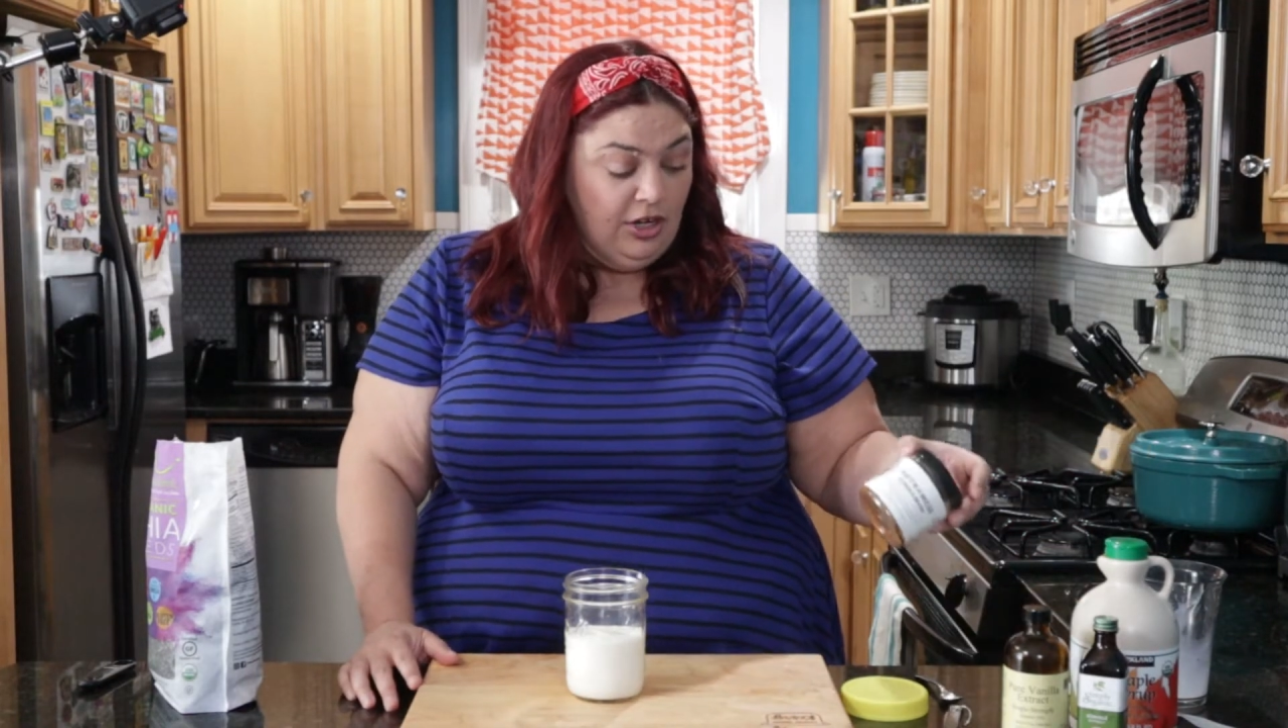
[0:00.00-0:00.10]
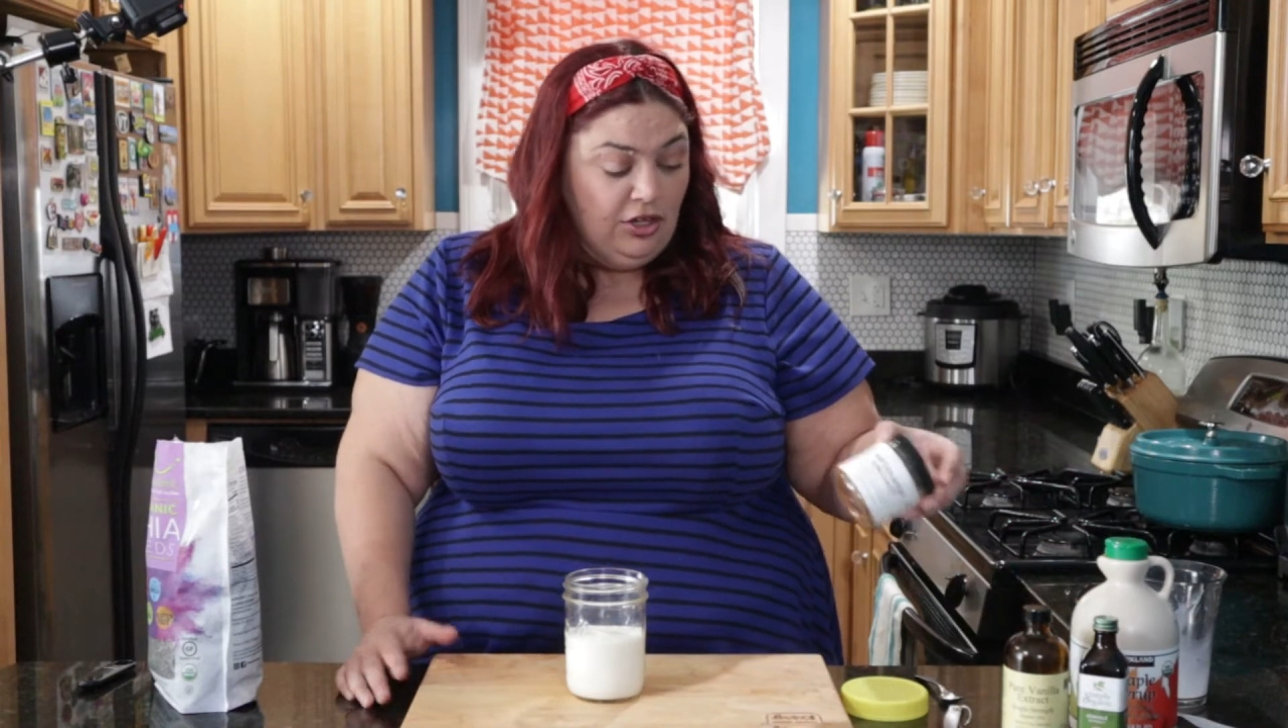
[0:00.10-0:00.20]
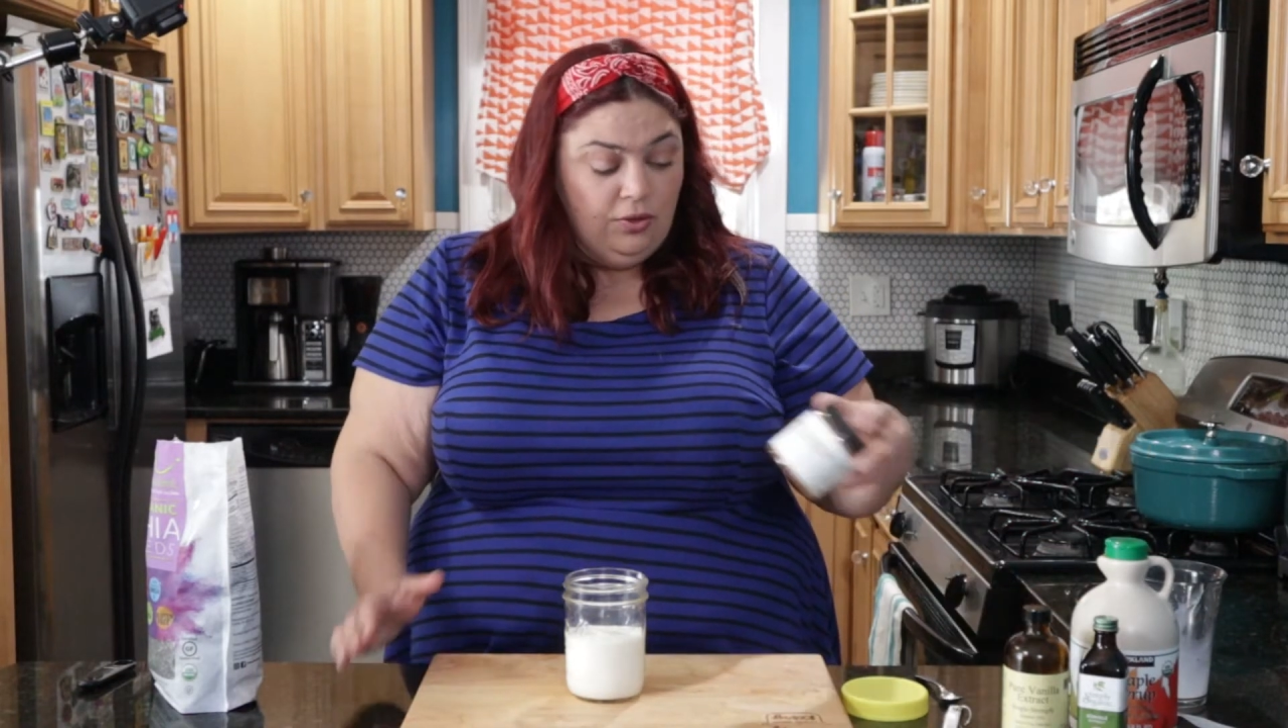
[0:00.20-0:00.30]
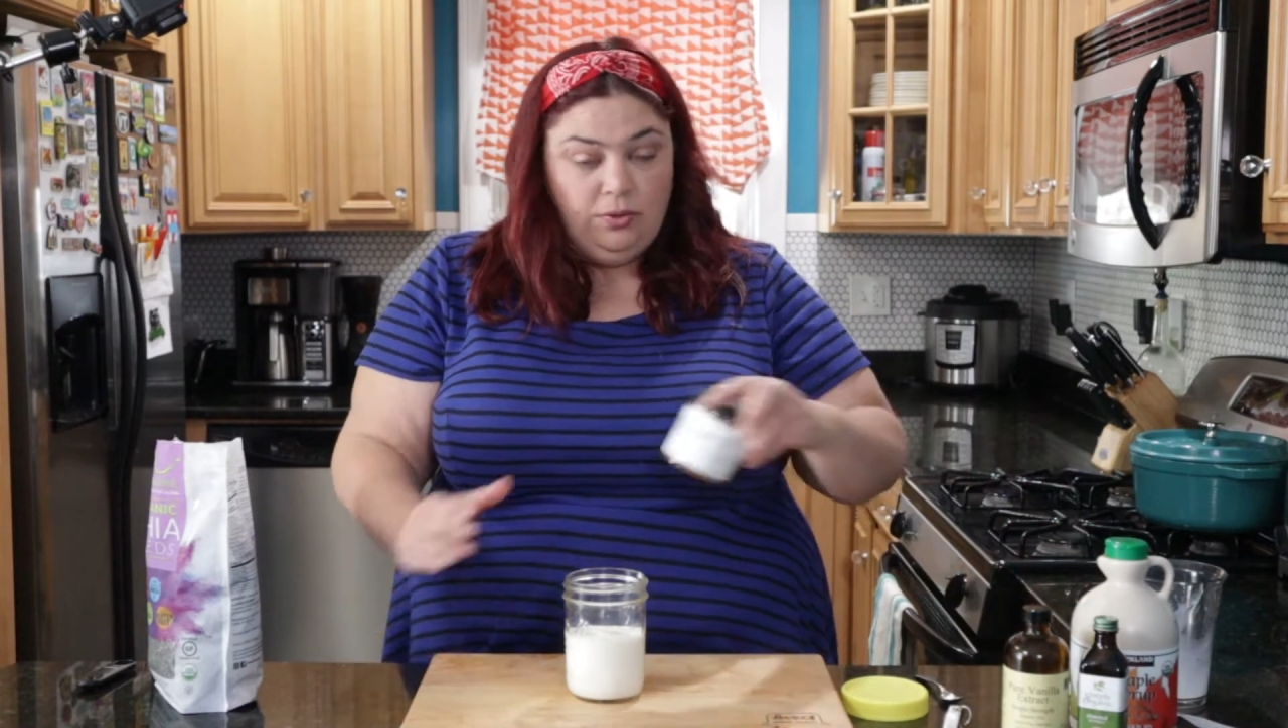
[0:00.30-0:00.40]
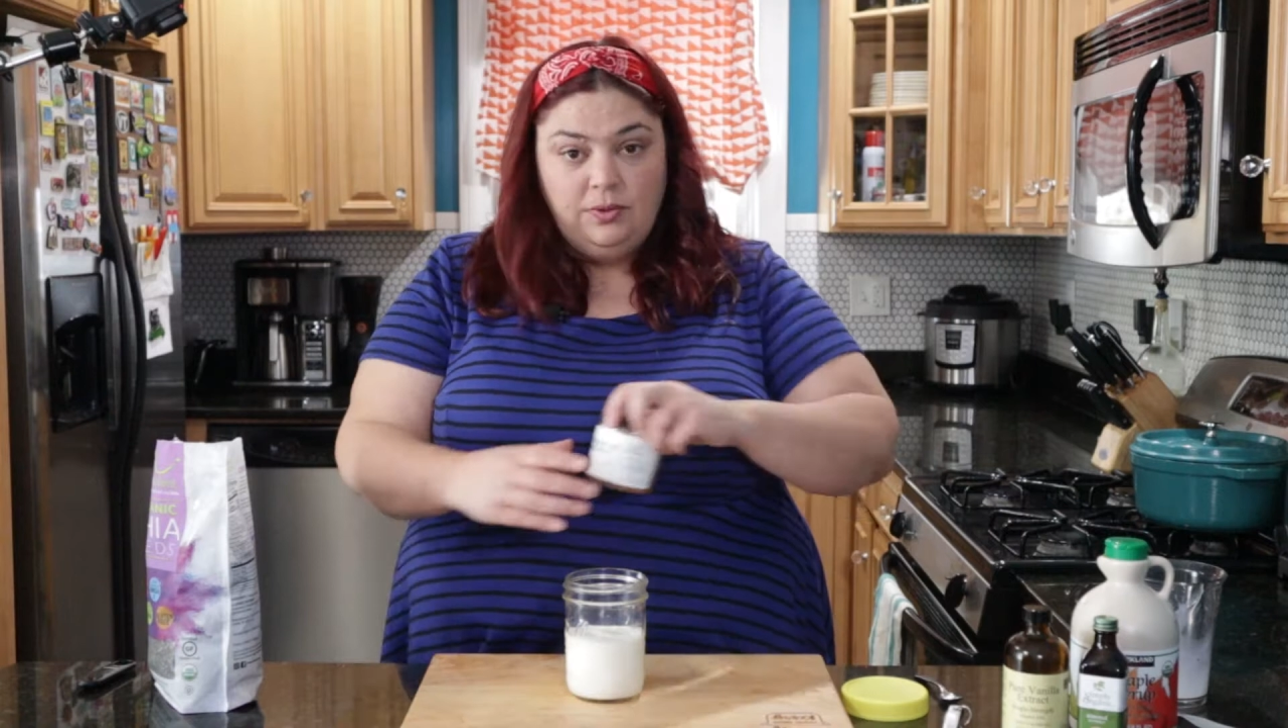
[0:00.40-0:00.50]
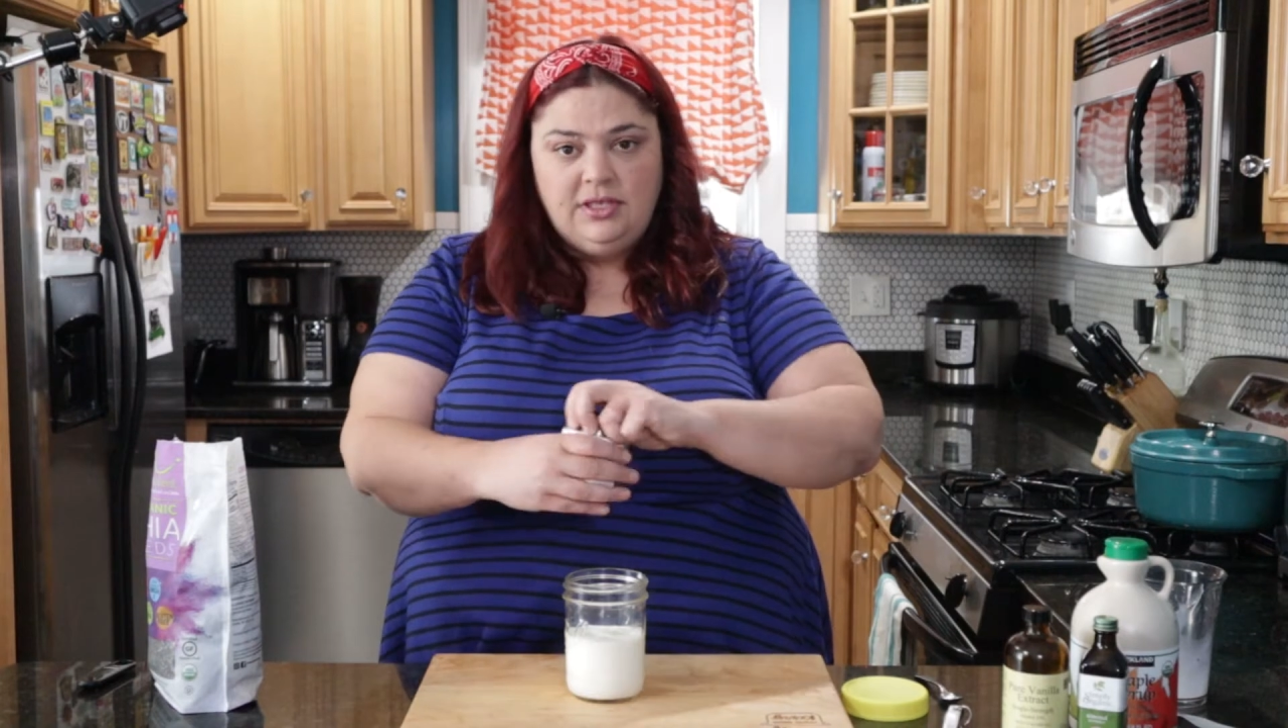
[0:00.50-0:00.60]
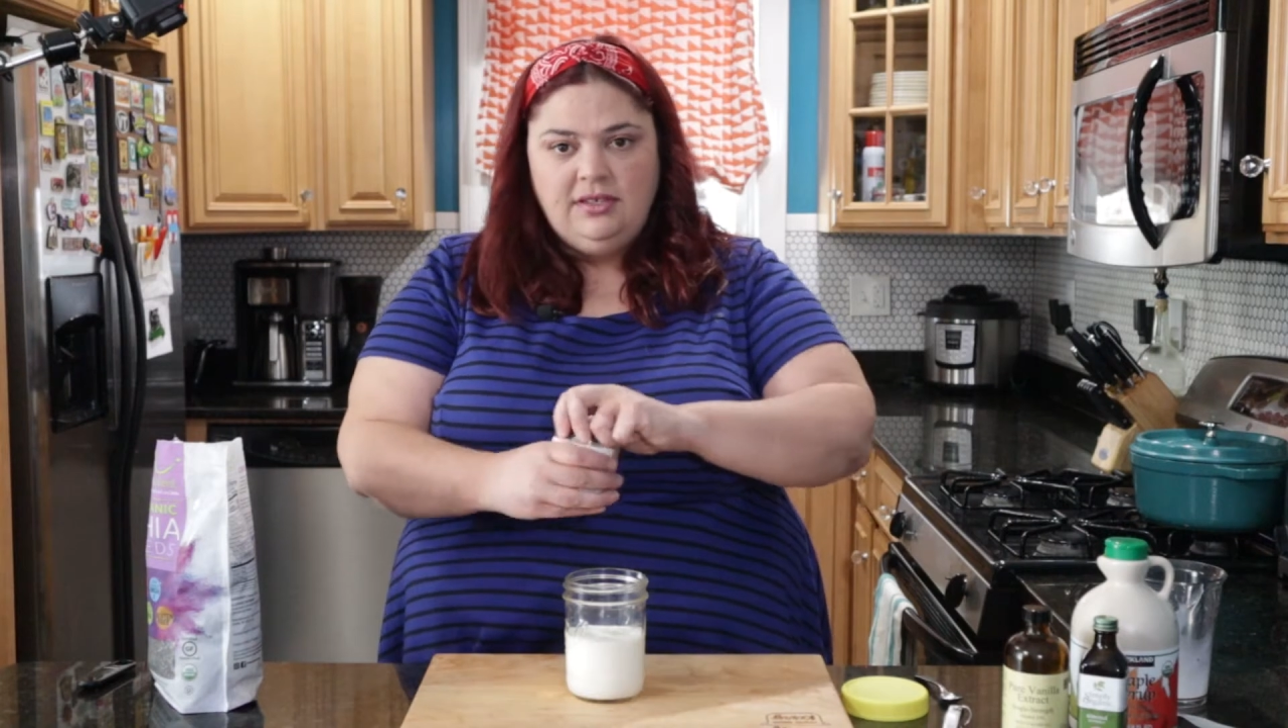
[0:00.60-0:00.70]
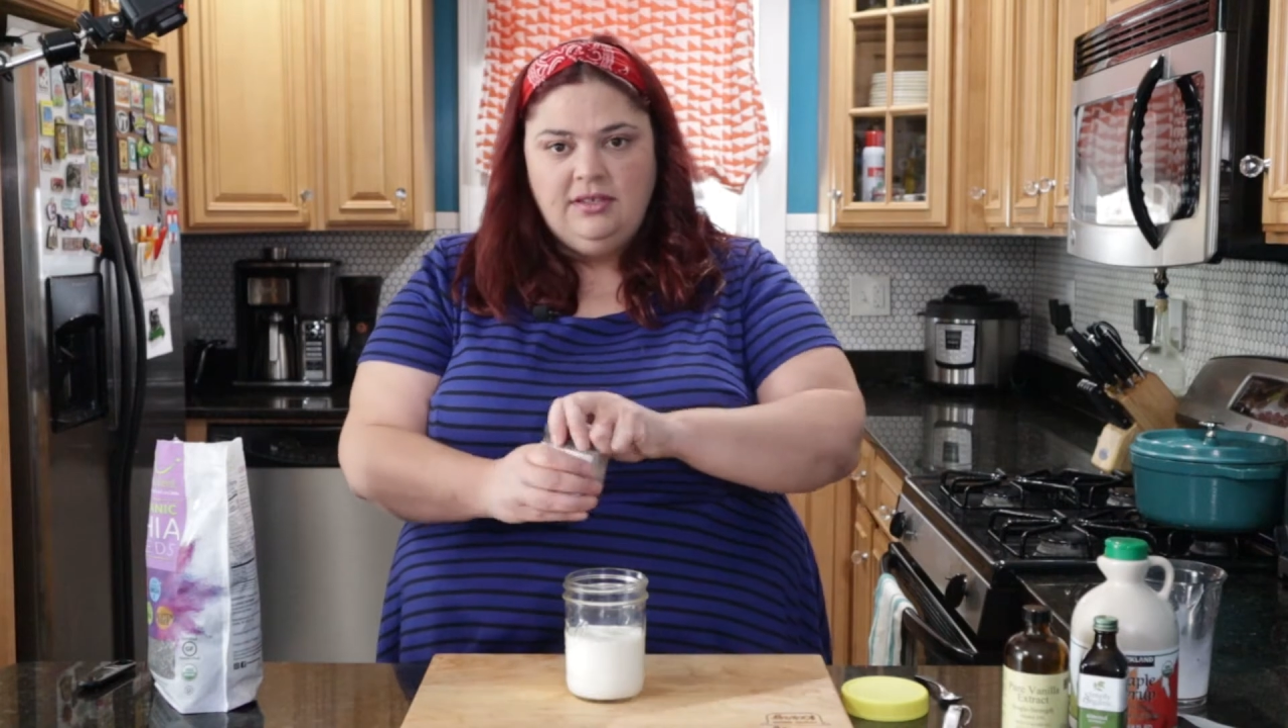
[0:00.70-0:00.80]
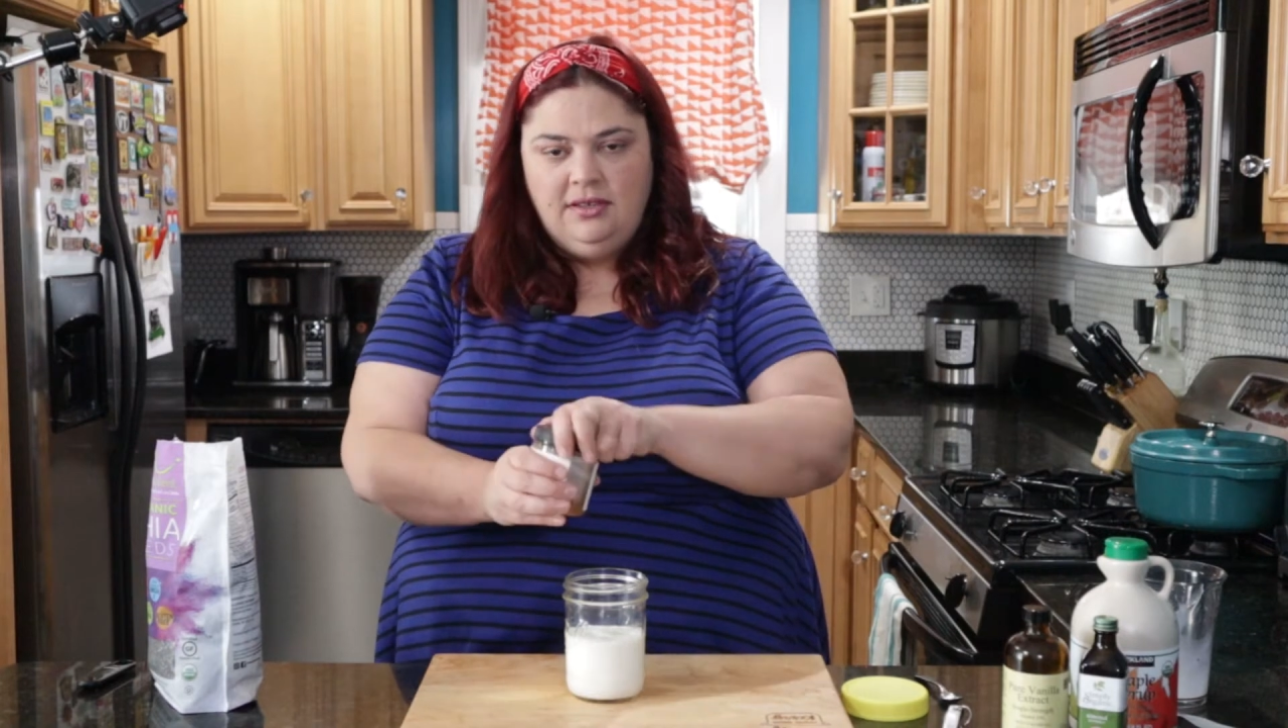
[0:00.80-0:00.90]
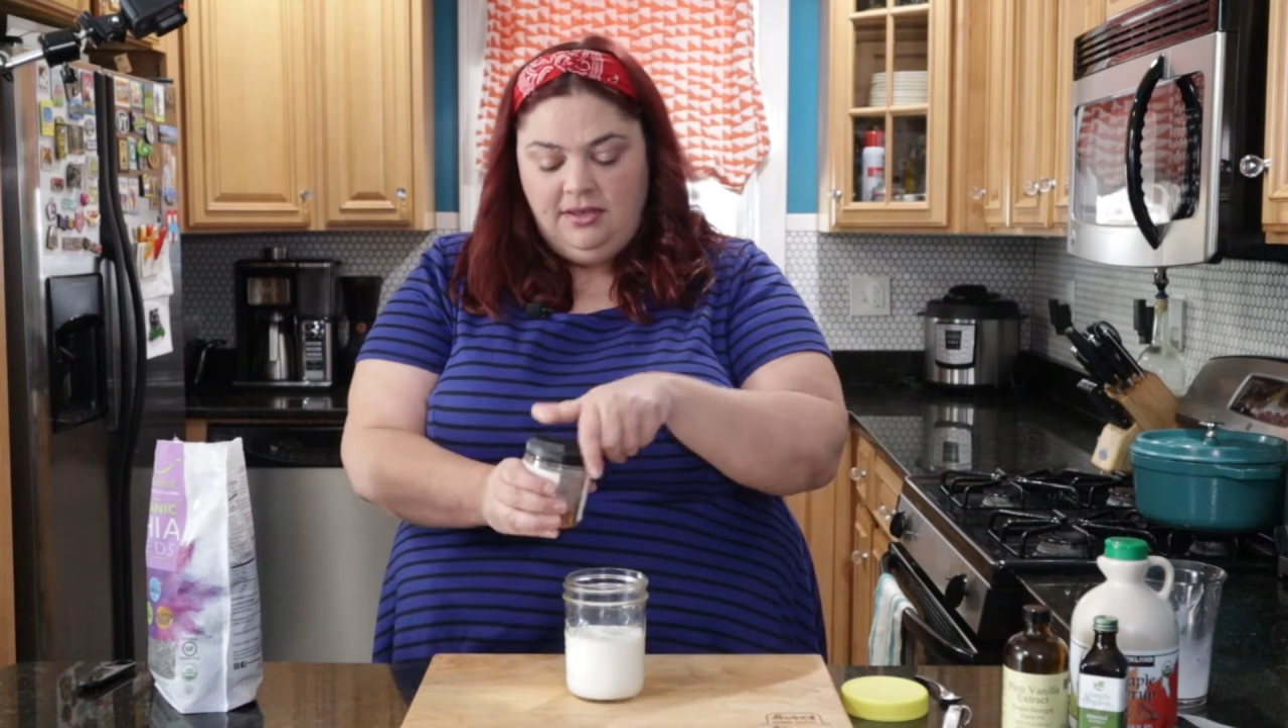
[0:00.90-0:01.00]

gonna use